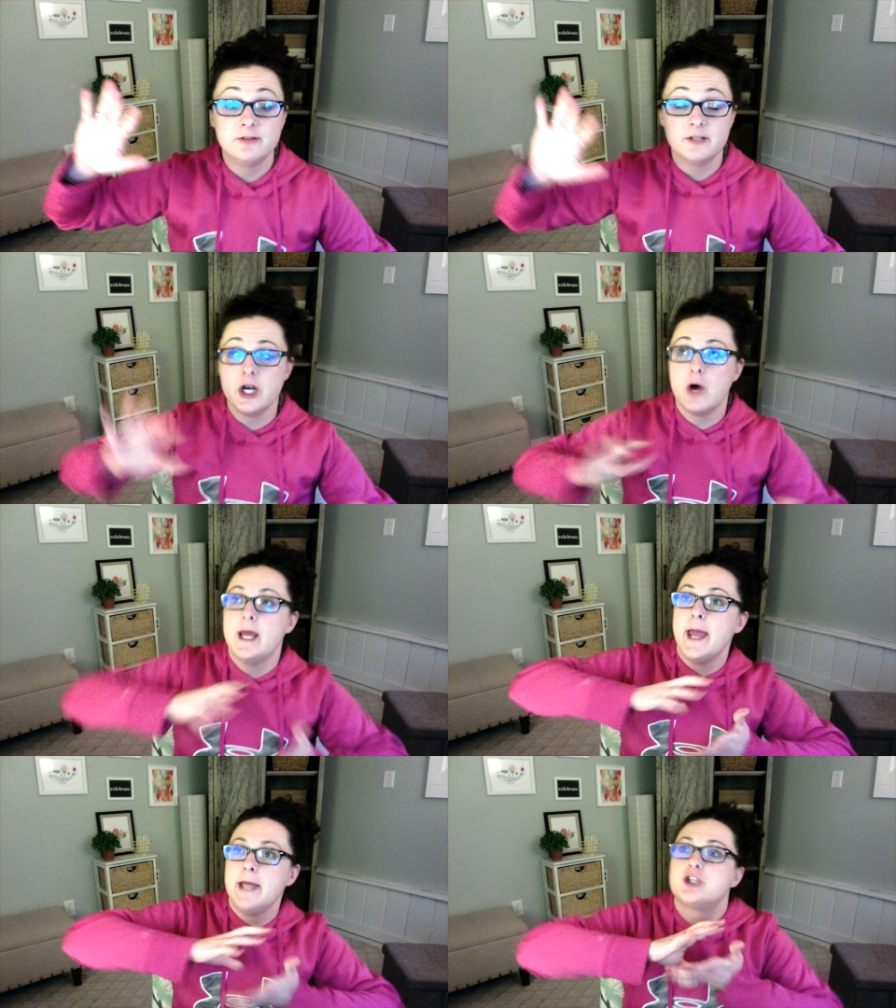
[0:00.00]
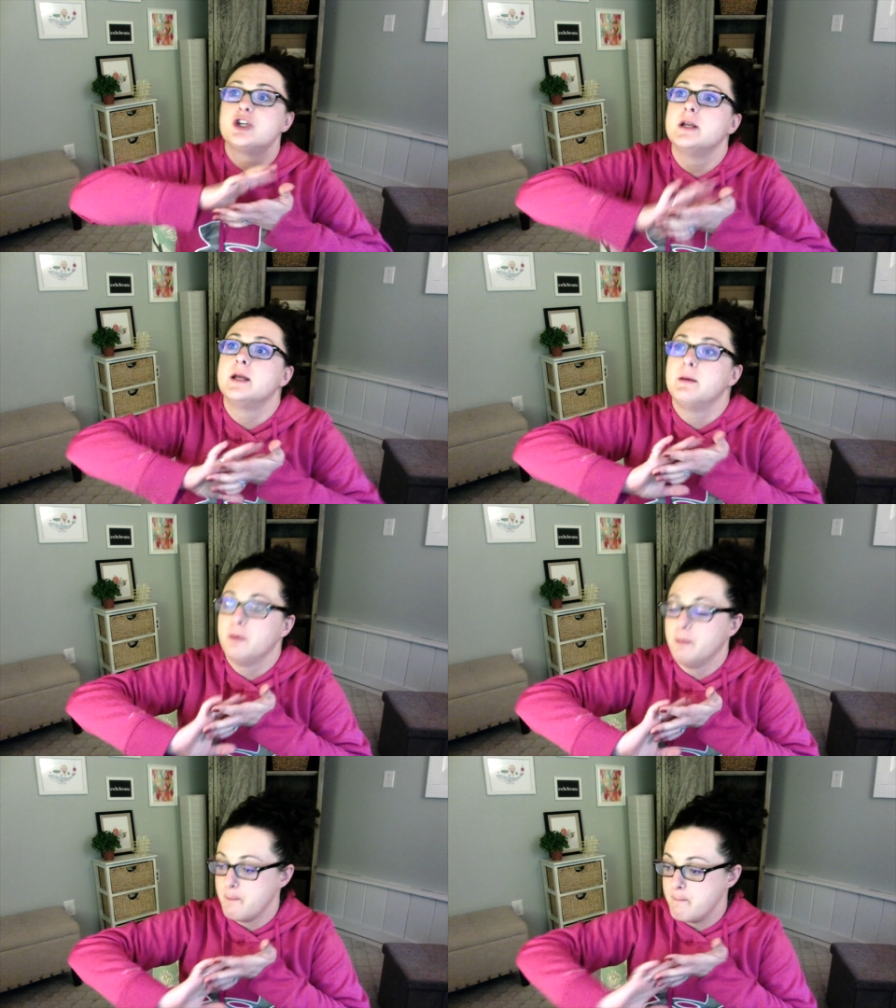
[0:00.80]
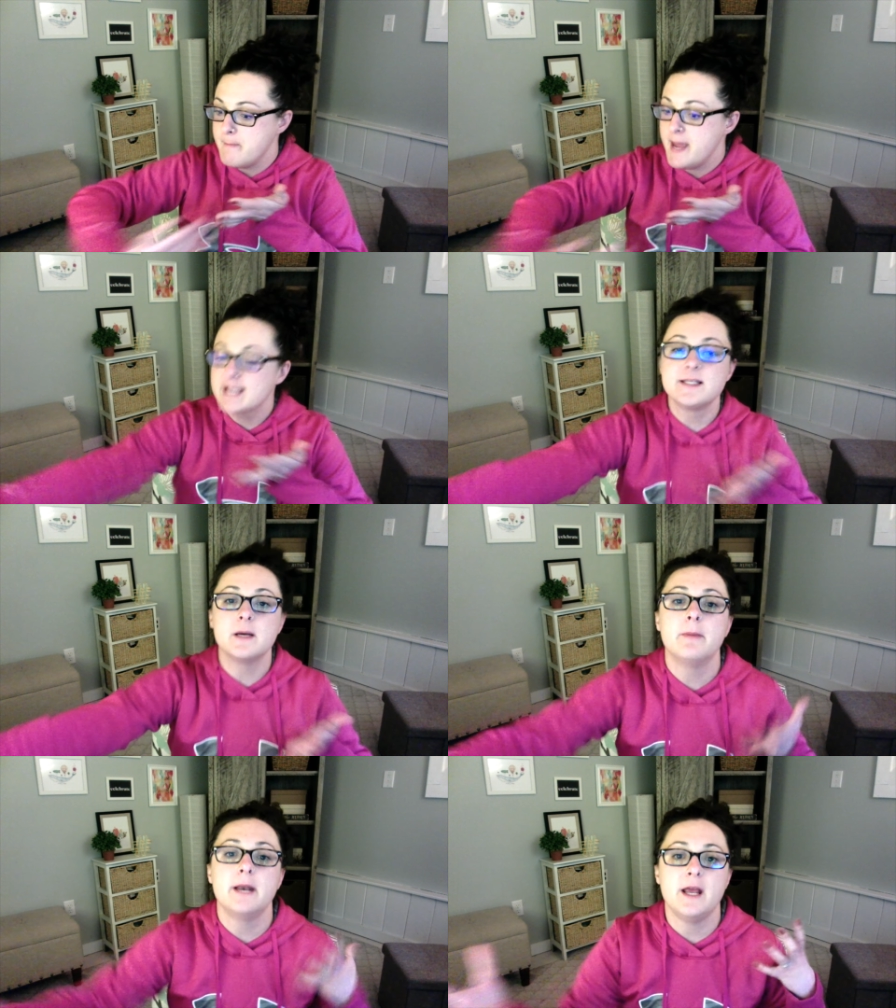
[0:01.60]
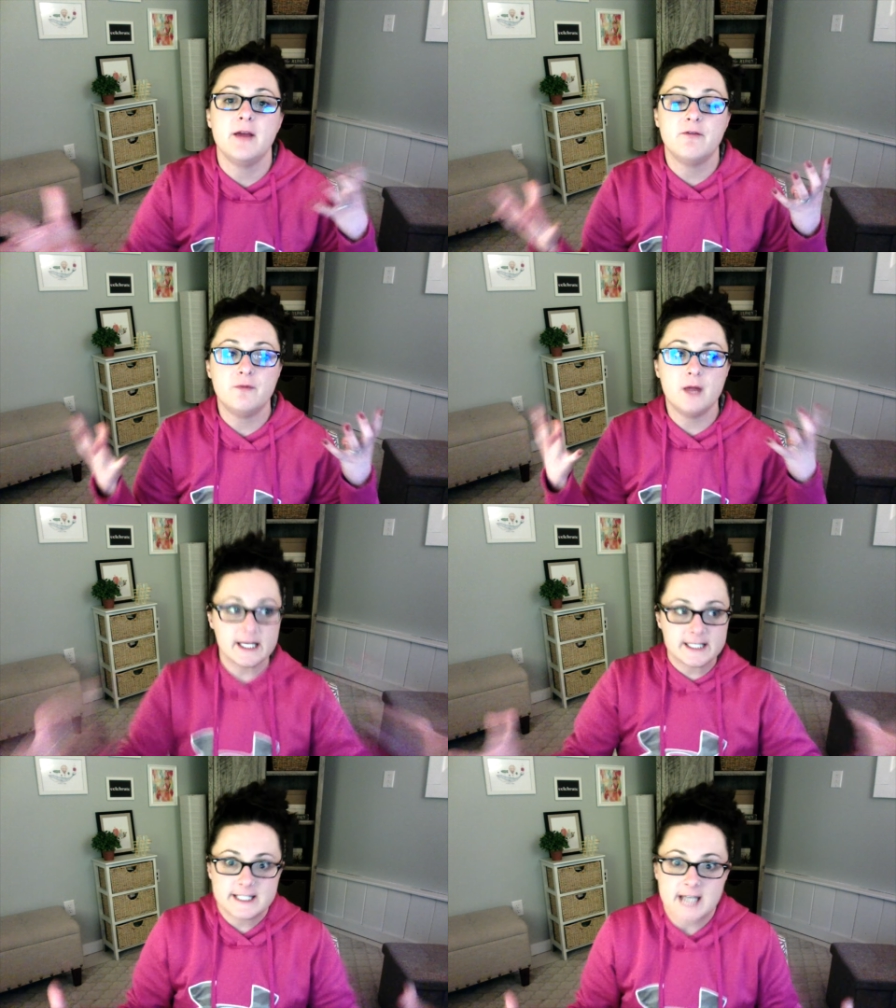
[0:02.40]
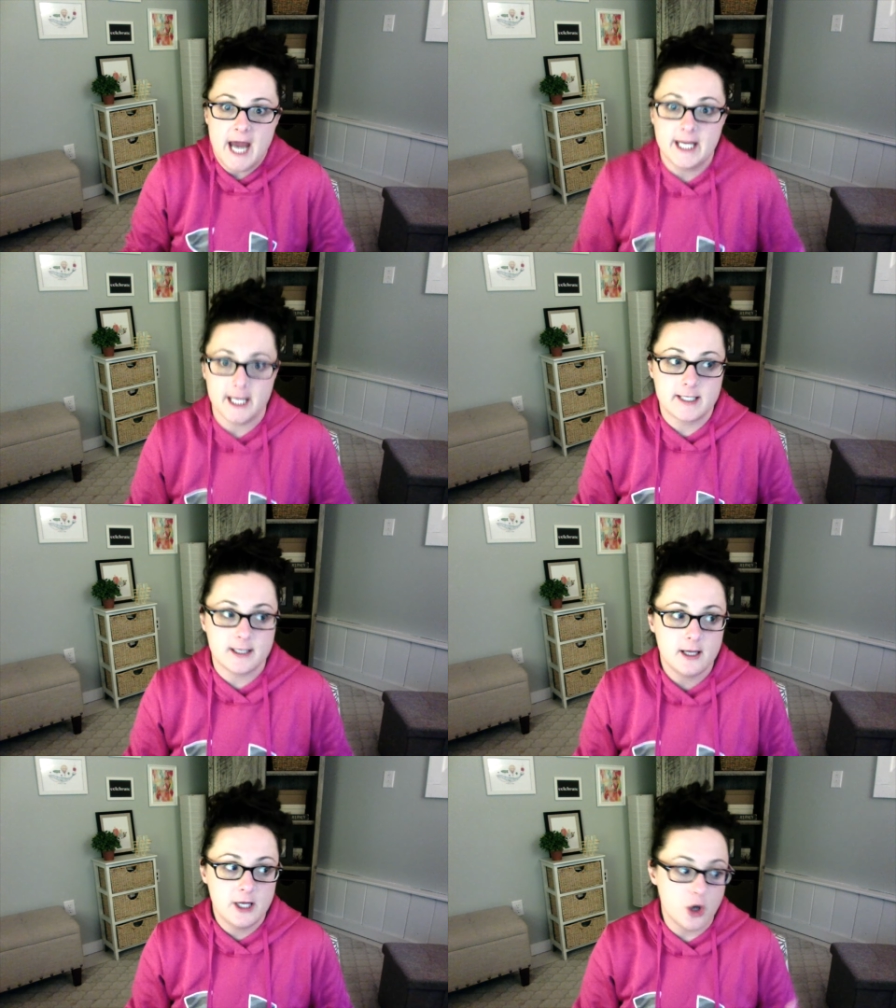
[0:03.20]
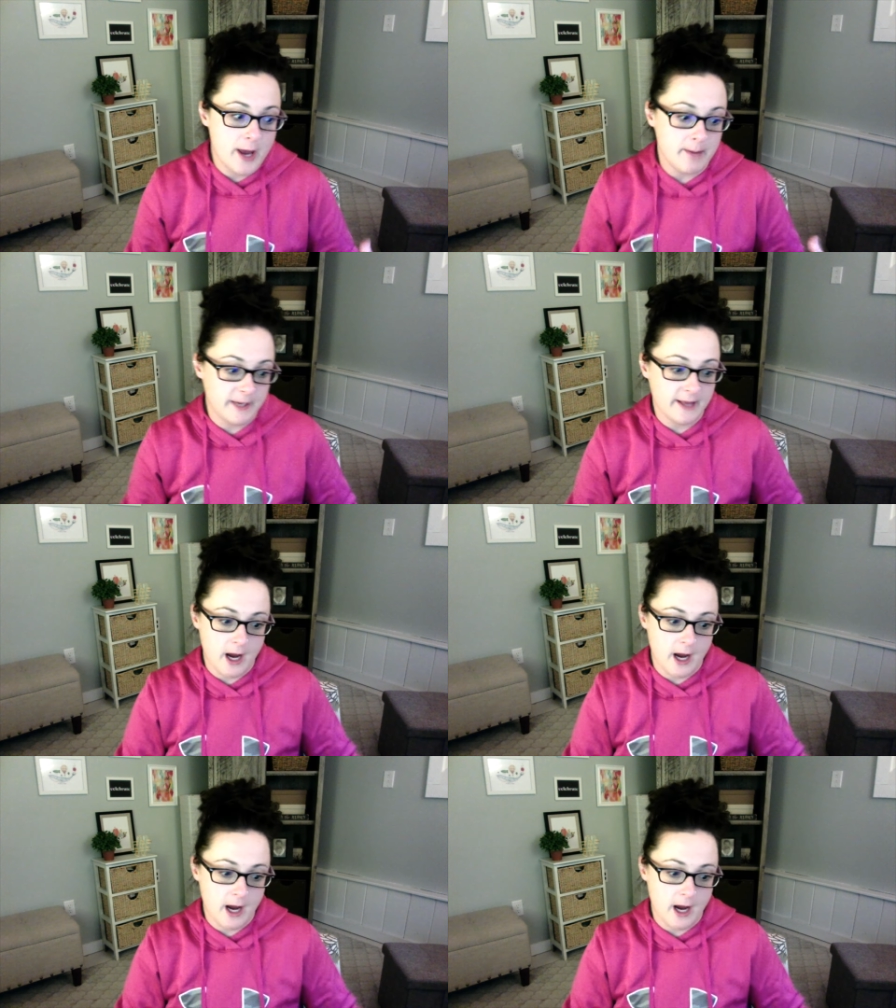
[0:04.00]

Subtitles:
It should make somebody excited, and be like,